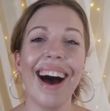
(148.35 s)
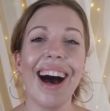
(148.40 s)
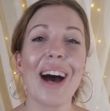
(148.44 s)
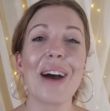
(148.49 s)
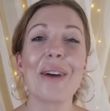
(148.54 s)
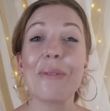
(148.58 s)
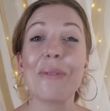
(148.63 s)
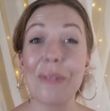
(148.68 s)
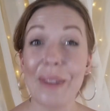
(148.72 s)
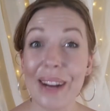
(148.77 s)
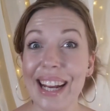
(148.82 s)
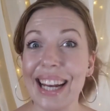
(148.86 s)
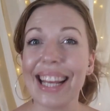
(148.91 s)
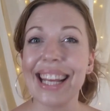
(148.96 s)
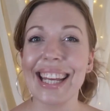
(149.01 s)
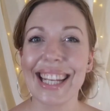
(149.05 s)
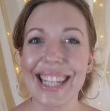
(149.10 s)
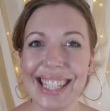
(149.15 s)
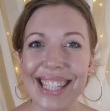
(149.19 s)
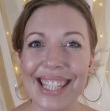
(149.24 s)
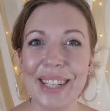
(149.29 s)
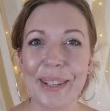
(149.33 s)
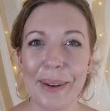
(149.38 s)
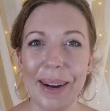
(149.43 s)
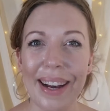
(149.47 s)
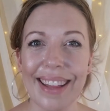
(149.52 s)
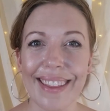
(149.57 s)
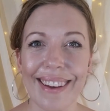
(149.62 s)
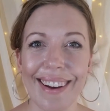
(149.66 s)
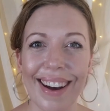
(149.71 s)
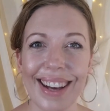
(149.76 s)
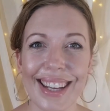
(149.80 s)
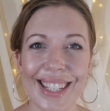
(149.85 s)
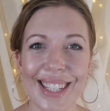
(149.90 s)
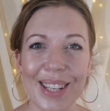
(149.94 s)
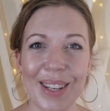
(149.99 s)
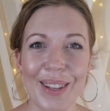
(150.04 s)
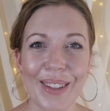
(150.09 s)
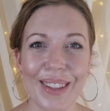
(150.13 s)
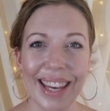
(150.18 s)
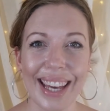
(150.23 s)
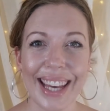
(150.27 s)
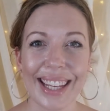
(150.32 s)
a really easy way that I
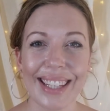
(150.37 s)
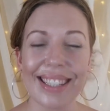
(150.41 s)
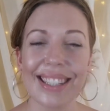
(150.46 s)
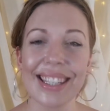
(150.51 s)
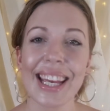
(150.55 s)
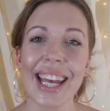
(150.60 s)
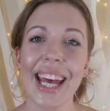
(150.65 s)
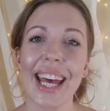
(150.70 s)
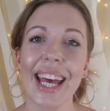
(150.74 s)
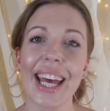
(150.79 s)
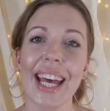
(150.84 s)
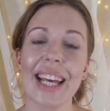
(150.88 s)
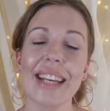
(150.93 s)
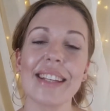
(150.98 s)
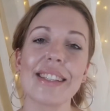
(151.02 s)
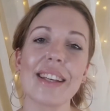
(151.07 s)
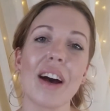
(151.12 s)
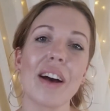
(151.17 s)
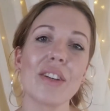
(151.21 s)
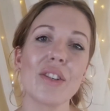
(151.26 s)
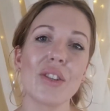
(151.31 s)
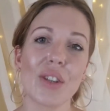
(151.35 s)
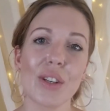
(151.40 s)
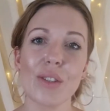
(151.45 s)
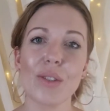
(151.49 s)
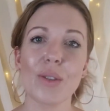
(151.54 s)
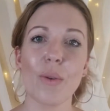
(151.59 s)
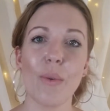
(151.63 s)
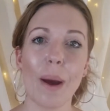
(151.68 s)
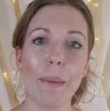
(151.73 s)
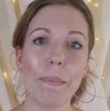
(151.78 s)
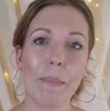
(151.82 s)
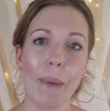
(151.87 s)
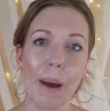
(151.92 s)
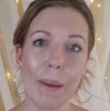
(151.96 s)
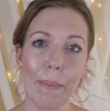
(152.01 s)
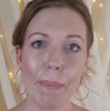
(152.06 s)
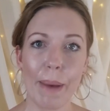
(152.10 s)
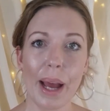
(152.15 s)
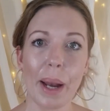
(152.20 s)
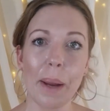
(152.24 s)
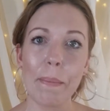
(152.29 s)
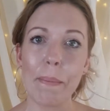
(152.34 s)
do this is that I just grab my
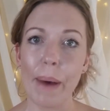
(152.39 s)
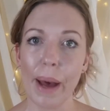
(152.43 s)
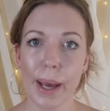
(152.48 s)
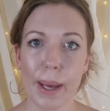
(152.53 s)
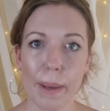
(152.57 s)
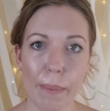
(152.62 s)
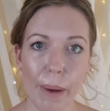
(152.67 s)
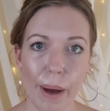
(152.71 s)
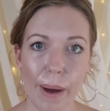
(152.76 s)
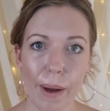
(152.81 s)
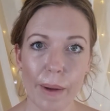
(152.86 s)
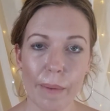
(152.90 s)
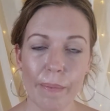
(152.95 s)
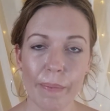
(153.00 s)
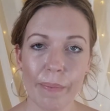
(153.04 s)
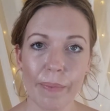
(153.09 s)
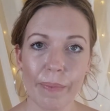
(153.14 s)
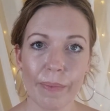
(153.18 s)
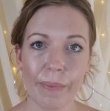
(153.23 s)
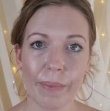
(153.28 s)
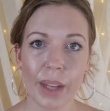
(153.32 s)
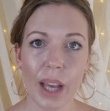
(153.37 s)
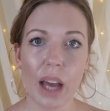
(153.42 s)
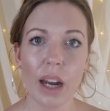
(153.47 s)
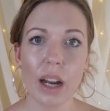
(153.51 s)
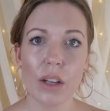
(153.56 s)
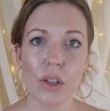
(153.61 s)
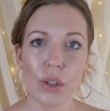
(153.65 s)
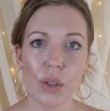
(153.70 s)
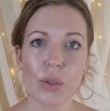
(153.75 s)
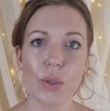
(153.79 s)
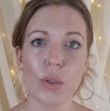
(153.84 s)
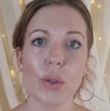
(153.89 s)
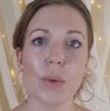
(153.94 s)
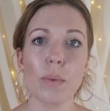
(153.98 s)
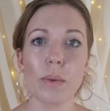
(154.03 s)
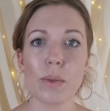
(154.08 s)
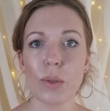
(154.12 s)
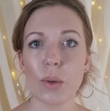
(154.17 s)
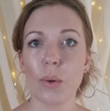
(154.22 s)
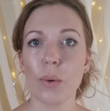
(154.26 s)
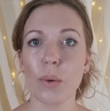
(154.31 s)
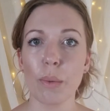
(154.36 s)
pen and paper and I just do
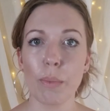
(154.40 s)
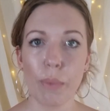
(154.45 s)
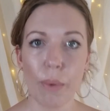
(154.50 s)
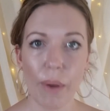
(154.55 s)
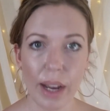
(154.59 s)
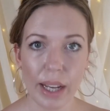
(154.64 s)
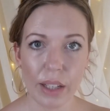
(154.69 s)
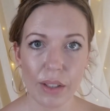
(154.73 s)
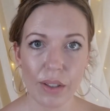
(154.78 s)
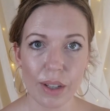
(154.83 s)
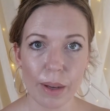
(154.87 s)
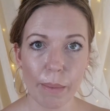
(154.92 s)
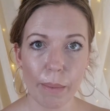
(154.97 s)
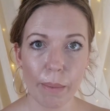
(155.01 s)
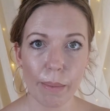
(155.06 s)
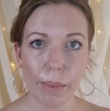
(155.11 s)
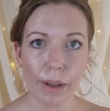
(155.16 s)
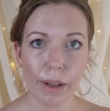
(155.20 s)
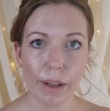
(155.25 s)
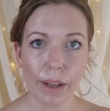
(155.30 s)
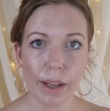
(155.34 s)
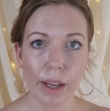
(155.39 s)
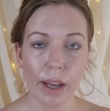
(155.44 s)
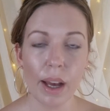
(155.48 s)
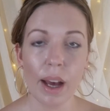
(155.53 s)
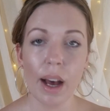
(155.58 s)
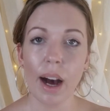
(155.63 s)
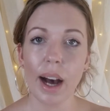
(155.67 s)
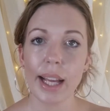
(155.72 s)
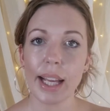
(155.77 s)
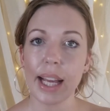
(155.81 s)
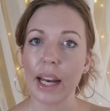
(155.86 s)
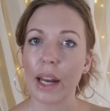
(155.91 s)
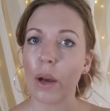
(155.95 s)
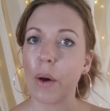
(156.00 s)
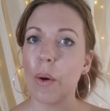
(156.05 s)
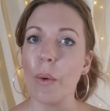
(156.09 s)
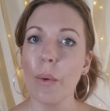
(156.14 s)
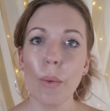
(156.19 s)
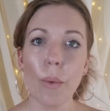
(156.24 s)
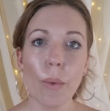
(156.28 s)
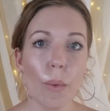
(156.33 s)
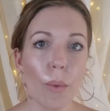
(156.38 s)
what's called a brain dump. I get it
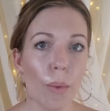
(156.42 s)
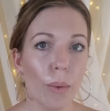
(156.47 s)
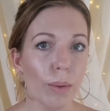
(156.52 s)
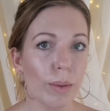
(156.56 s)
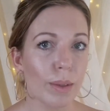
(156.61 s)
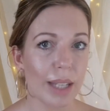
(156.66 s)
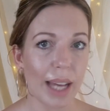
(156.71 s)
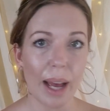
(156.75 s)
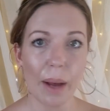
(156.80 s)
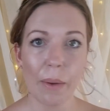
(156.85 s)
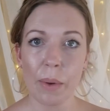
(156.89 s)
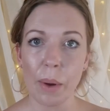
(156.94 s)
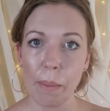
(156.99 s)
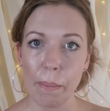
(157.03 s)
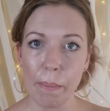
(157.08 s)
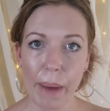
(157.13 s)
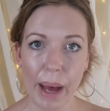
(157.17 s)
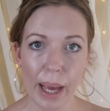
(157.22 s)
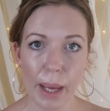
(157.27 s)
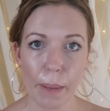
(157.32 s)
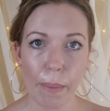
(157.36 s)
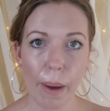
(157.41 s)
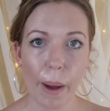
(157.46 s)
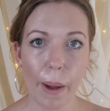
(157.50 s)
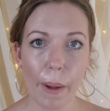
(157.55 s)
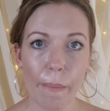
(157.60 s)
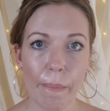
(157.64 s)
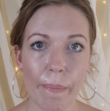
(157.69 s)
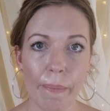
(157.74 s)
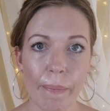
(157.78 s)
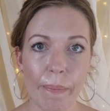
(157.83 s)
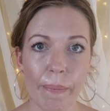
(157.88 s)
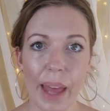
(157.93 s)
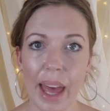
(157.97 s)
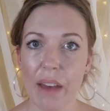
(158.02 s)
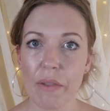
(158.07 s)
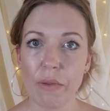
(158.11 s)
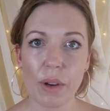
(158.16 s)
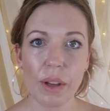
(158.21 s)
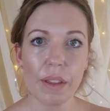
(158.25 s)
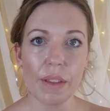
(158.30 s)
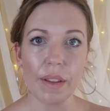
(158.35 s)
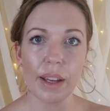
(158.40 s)
all down on paper,
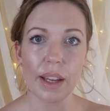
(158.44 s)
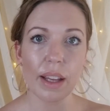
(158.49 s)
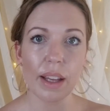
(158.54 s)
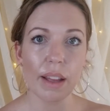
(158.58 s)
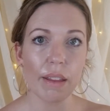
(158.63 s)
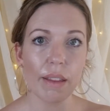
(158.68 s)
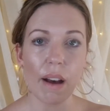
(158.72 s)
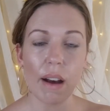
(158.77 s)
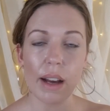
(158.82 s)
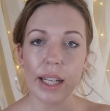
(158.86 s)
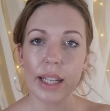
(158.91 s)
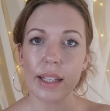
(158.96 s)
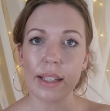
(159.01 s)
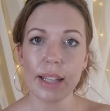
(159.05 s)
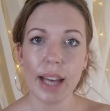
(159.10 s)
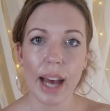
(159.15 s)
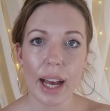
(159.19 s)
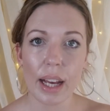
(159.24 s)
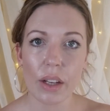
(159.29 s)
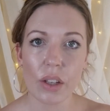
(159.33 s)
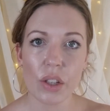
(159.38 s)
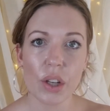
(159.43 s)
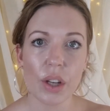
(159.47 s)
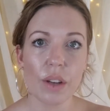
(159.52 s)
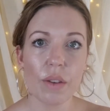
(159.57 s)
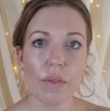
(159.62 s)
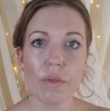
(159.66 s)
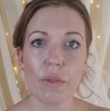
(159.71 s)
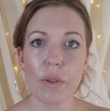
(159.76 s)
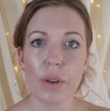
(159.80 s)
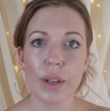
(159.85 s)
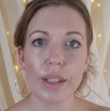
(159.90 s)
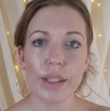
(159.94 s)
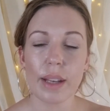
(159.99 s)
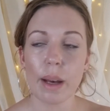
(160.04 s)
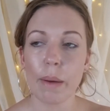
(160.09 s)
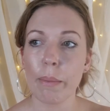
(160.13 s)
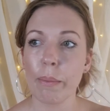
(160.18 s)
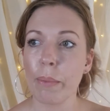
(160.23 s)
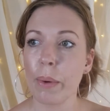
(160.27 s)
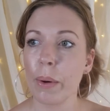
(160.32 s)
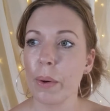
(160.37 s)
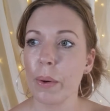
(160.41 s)
everything that I need to action, for
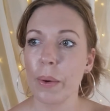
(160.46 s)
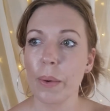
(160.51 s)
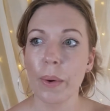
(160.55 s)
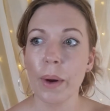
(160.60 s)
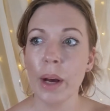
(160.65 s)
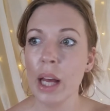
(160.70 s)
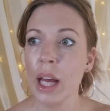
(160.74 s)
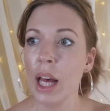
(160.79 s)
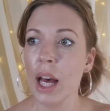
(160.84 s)
example,